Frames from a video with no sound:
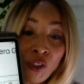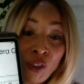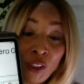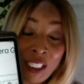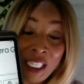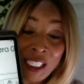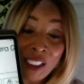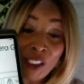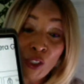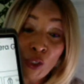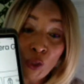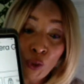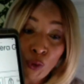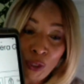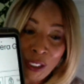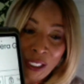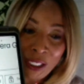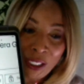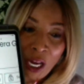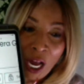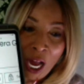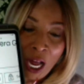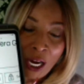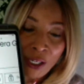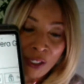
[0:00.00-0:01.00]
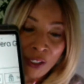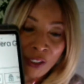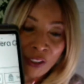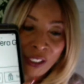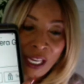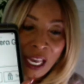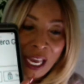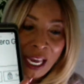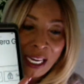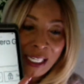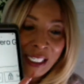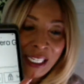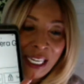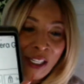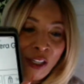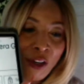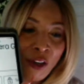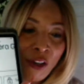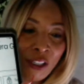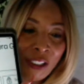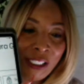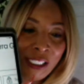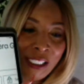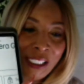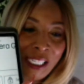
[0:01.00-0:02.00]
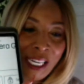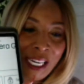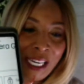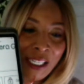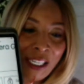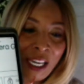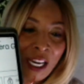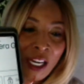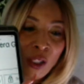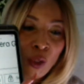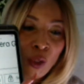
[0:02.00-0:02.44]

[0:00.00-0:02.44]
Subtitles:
And then you're going to take